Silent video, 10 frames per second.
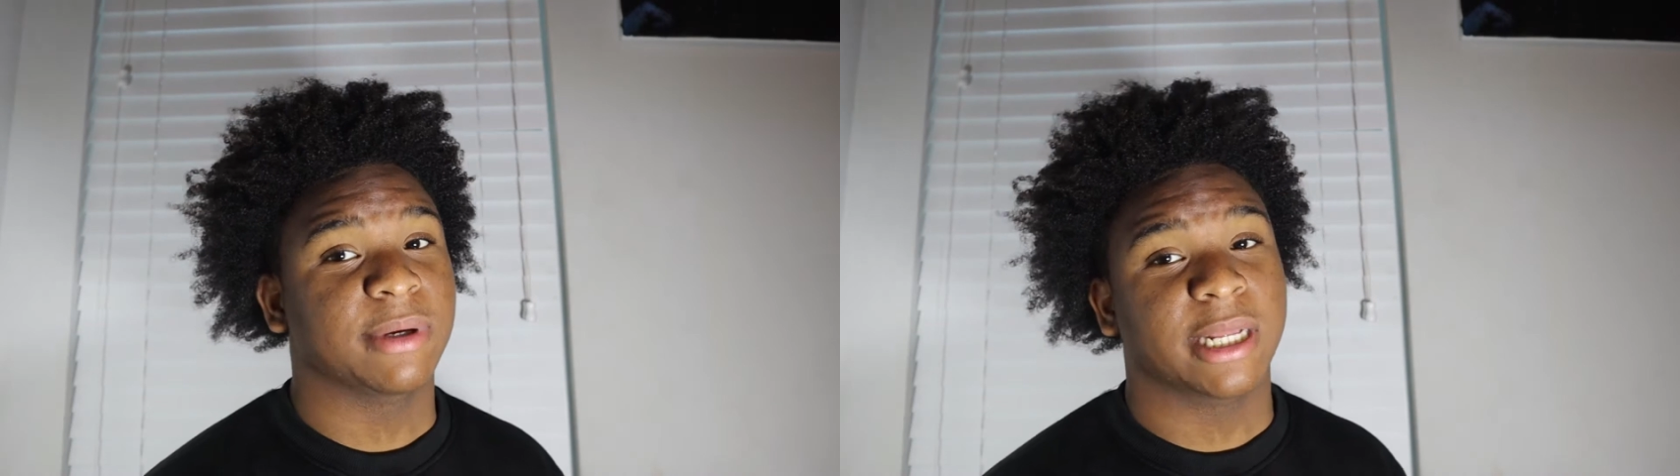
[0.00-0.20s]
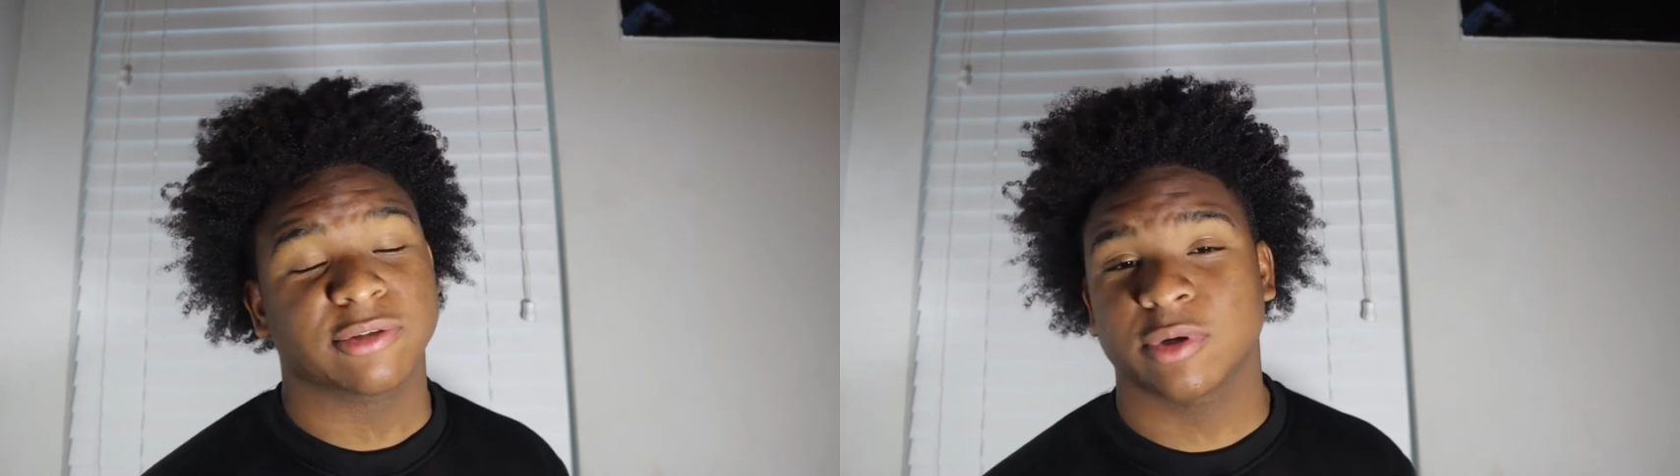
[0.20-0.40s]

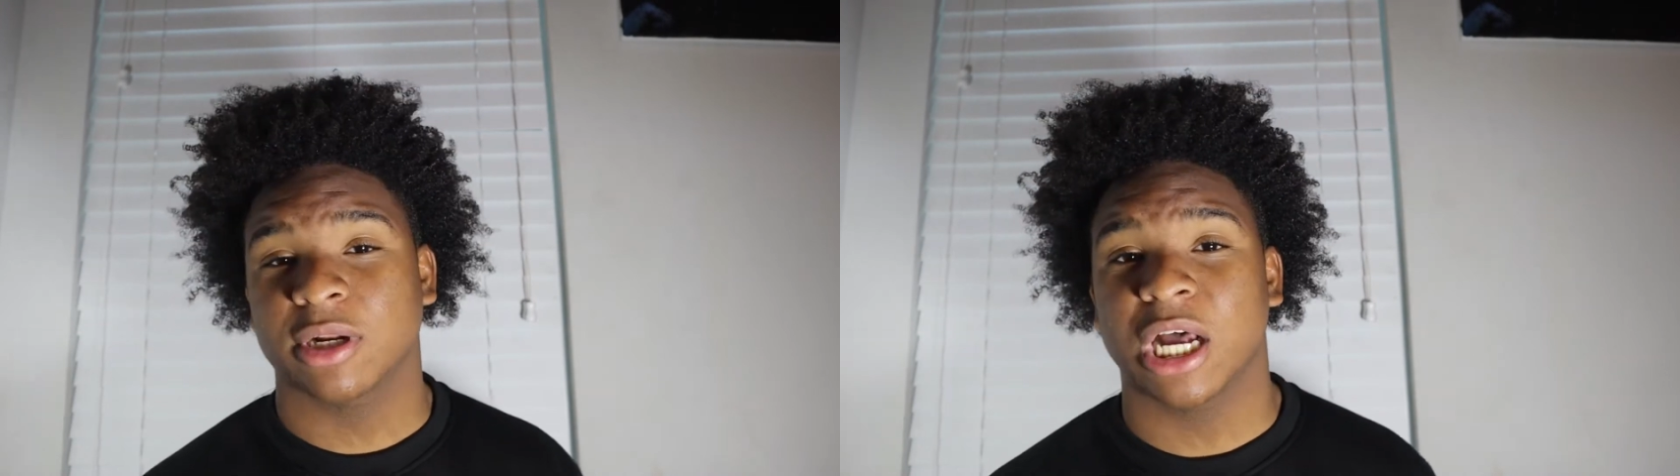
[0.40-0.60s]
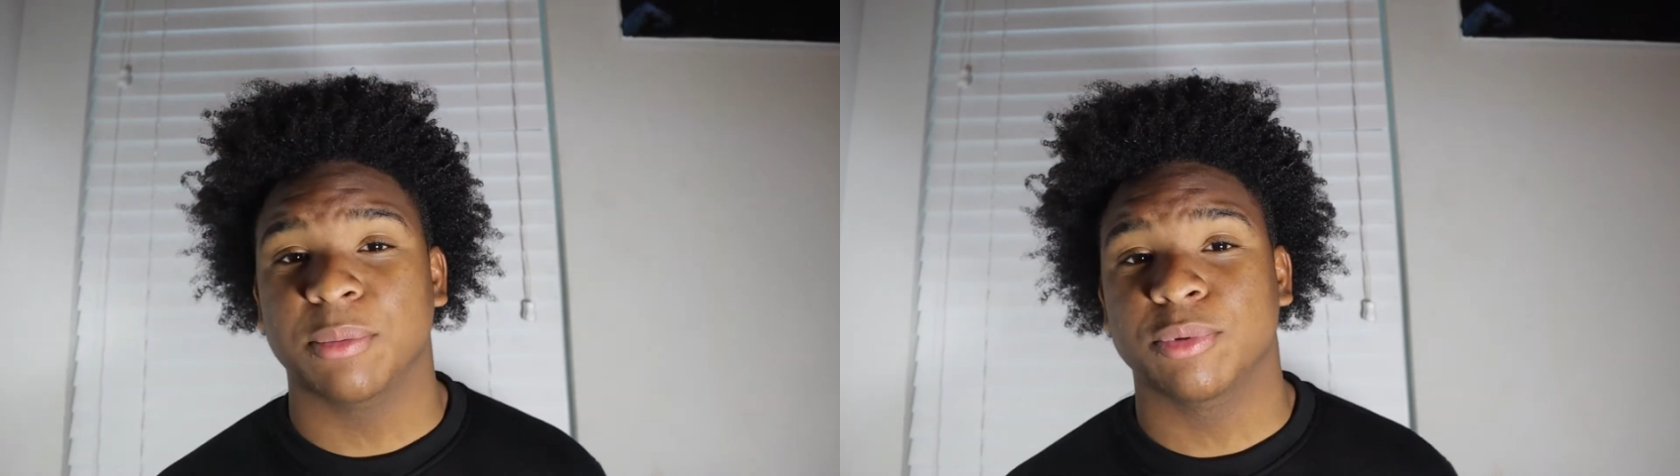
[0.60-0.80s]
man. I just
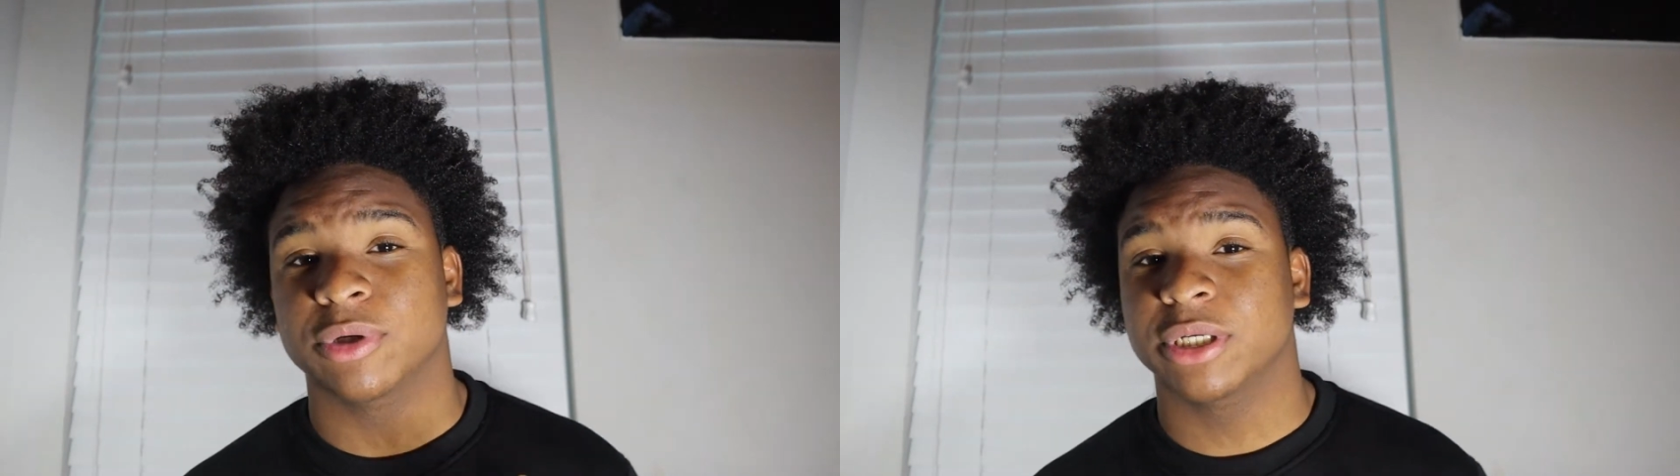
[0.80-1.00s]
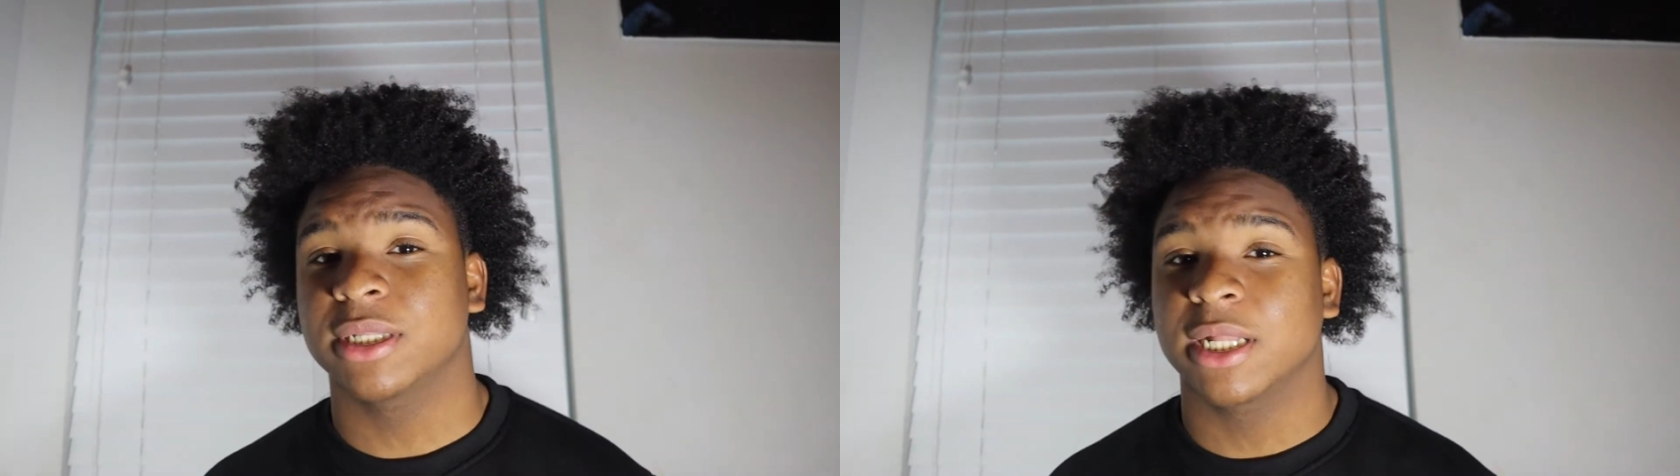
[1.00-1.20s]
want to hop
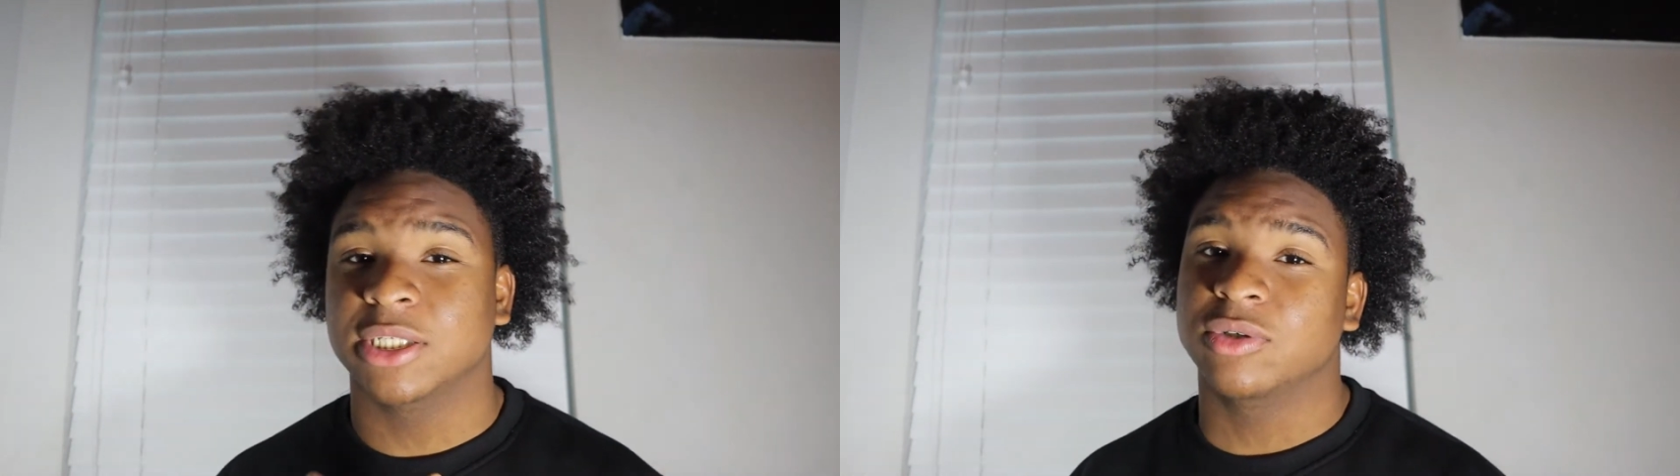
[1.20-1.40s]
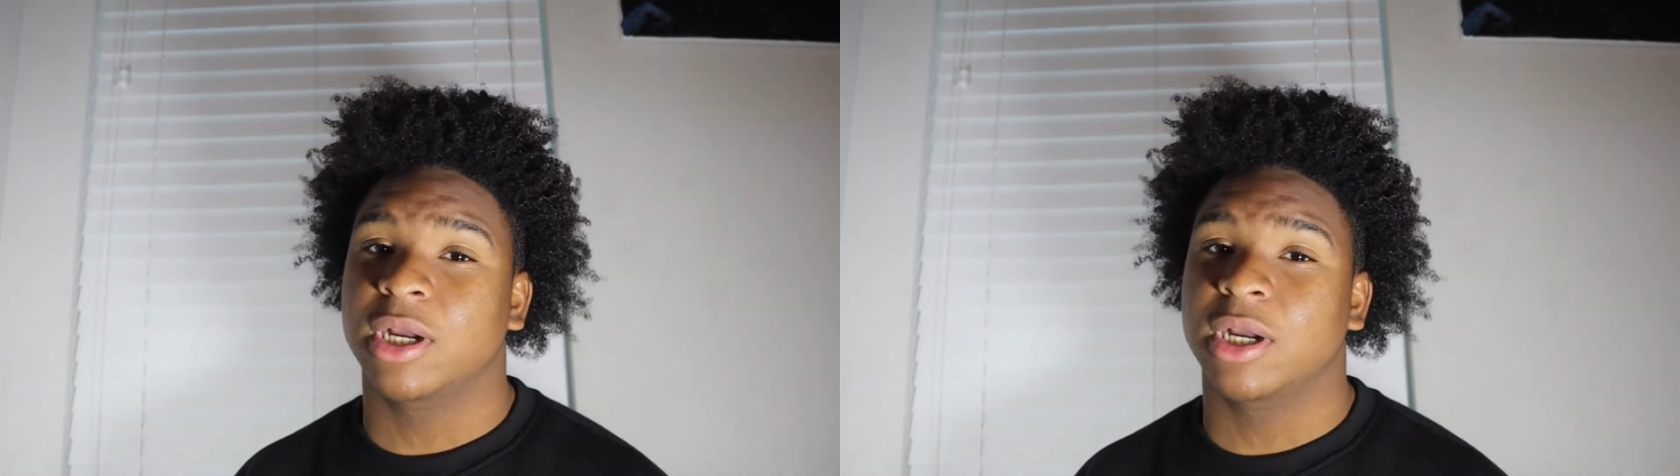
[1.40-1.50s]
on here and let